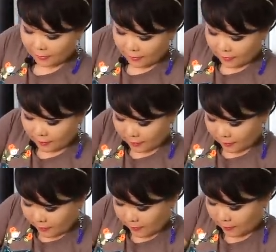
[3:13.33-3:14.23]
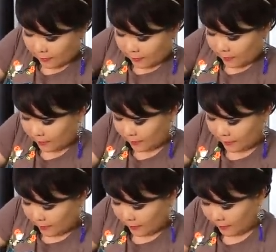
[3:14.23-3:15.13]

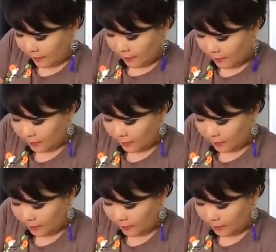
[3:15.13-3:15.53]
No one is speaking in this clip.